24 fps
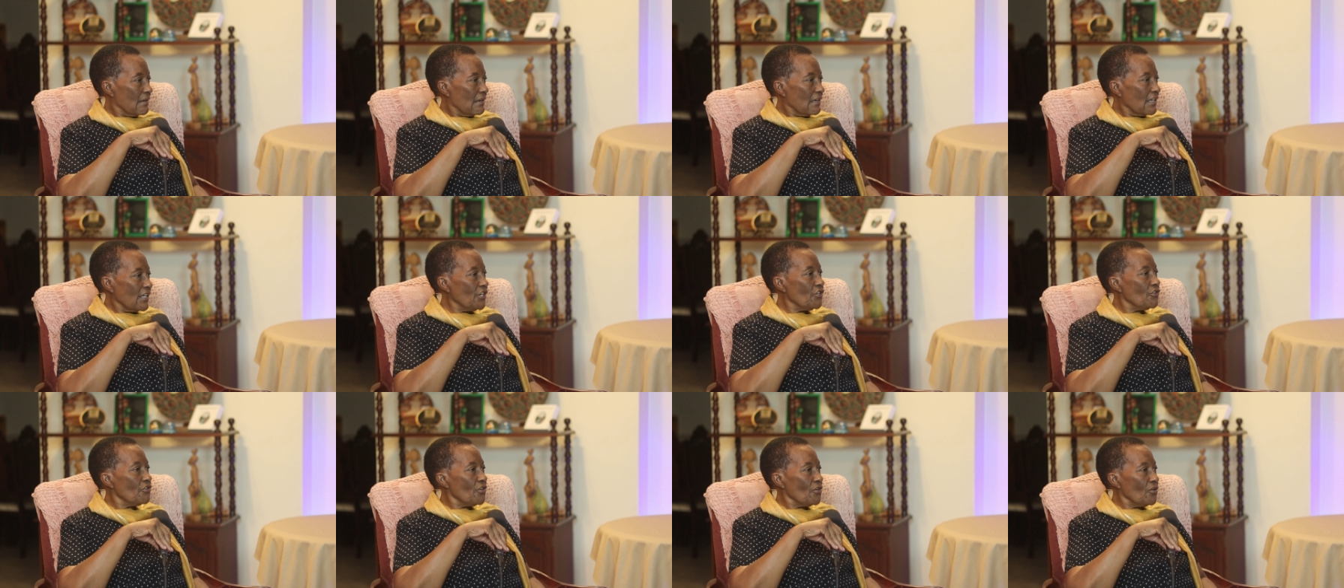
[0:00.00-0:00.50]

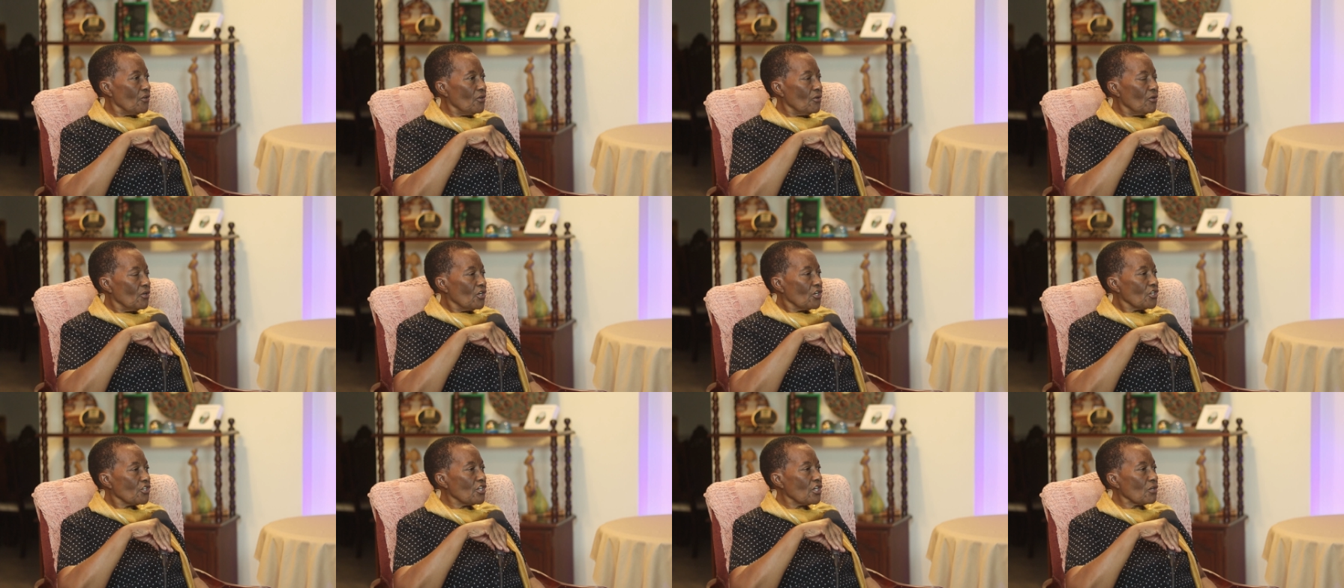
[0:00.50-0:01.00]

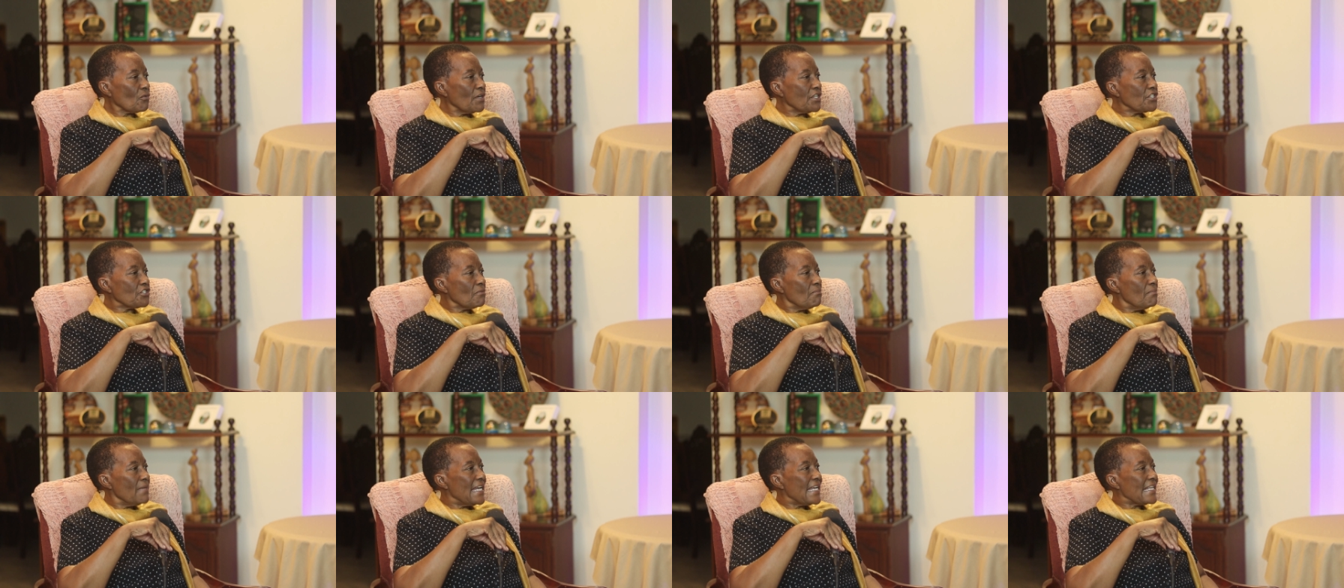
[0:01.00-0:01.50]
You're going
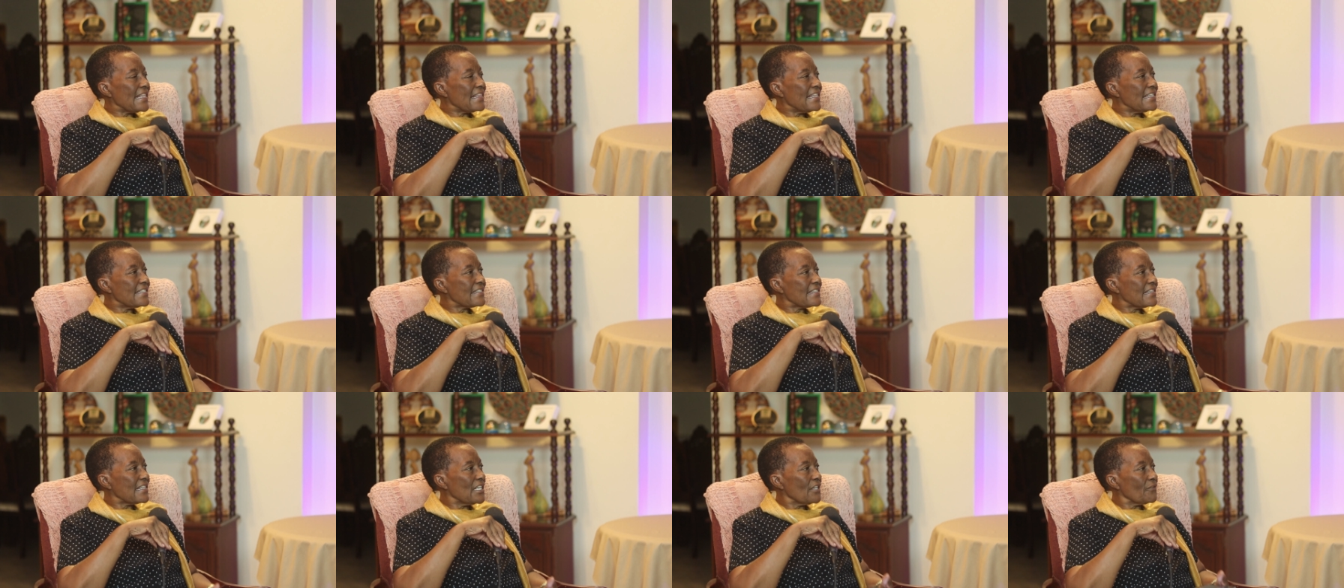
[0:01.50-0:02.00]
to make
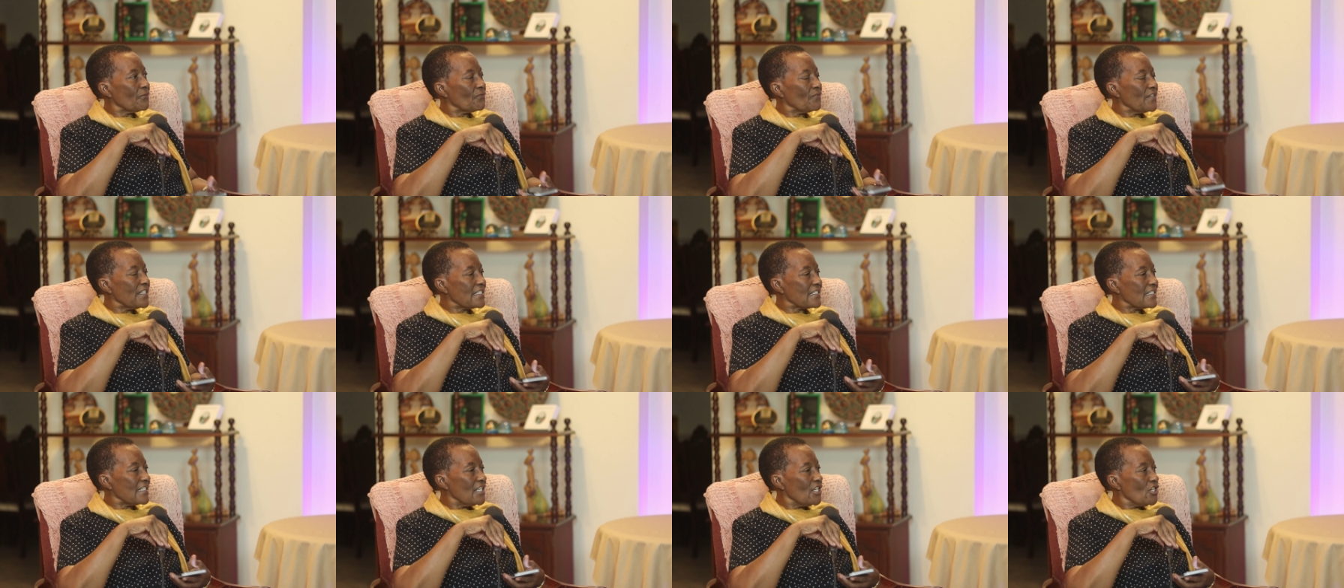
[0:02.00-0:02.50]
this thing
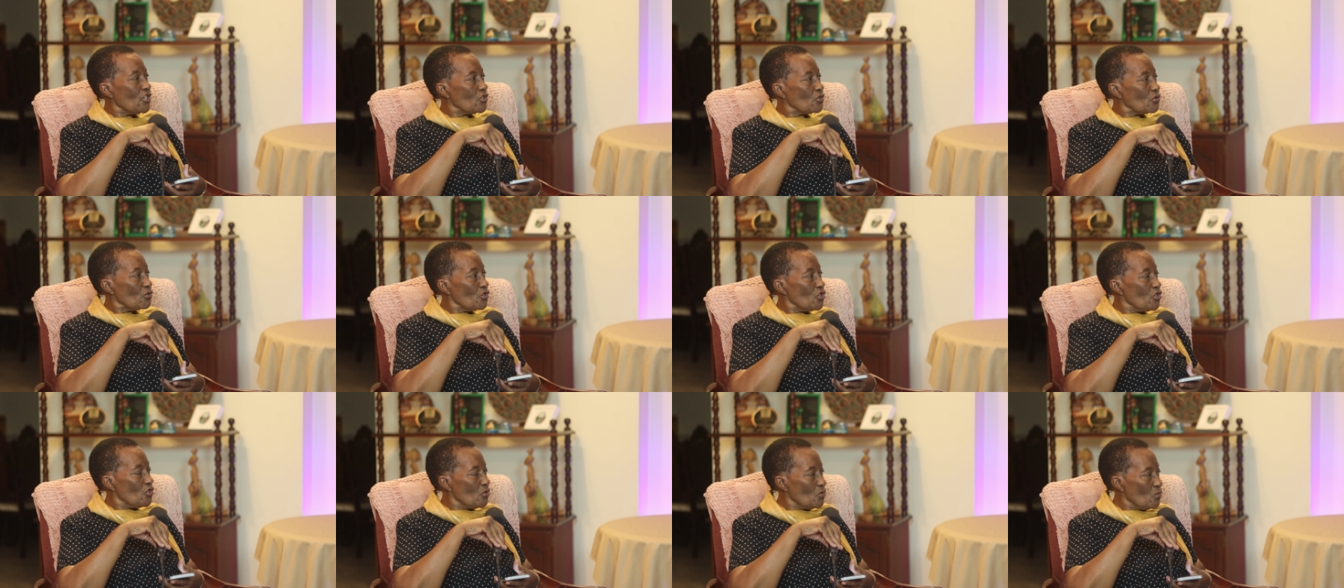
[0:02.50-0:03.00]
fit into
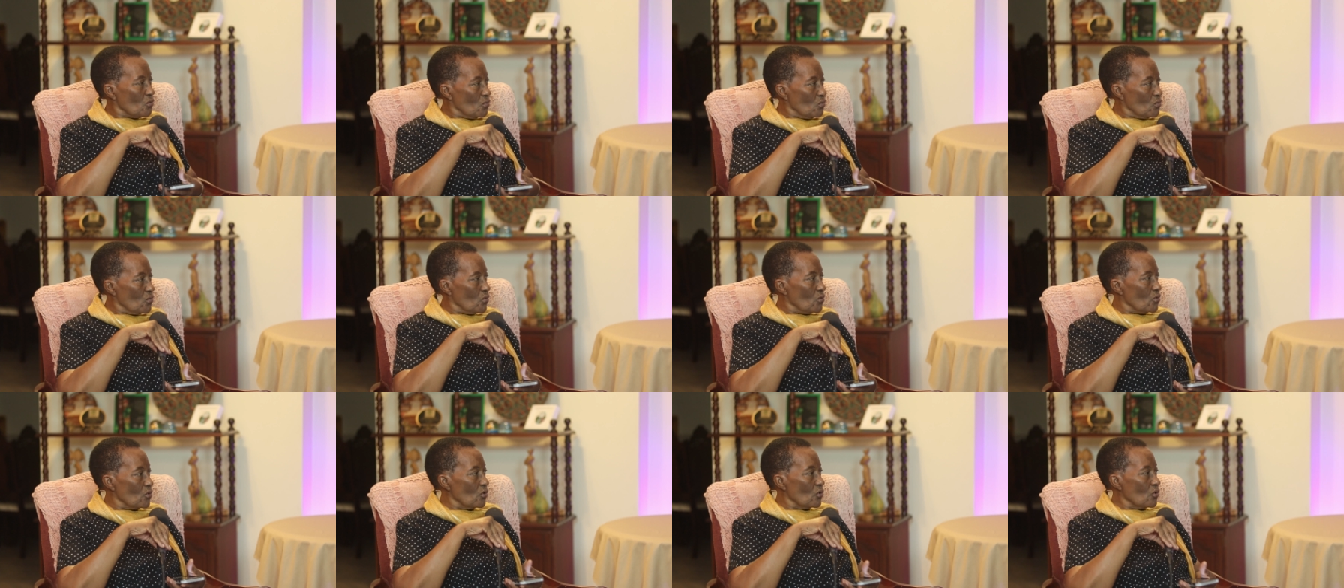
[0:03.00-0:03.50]

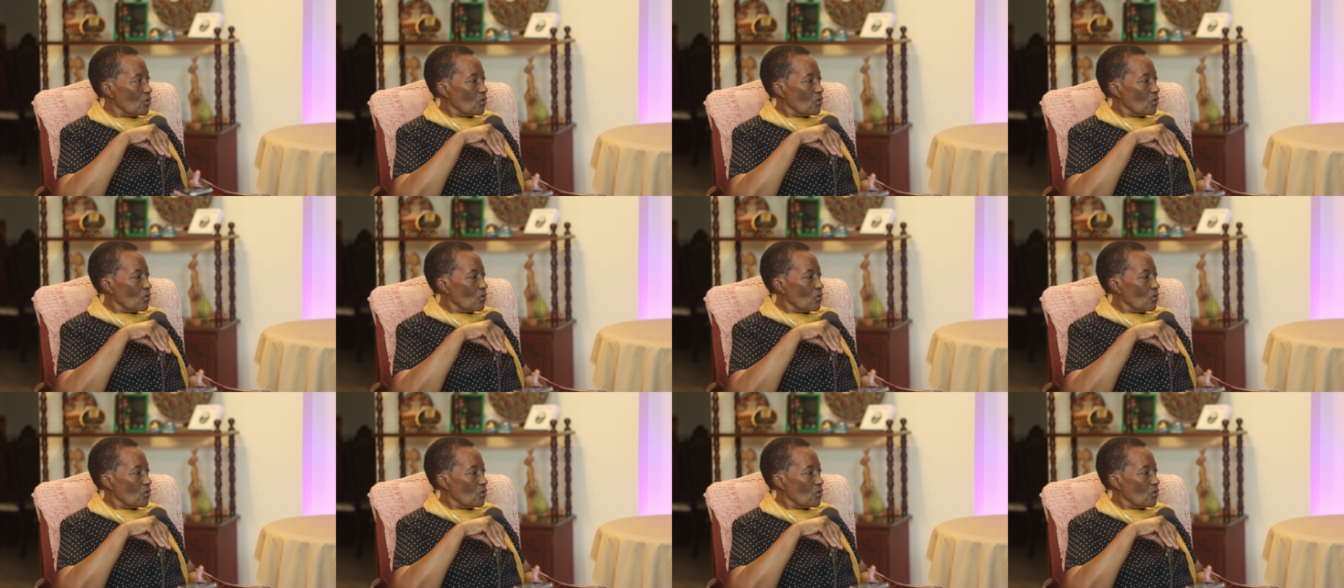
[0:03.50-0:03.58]
you.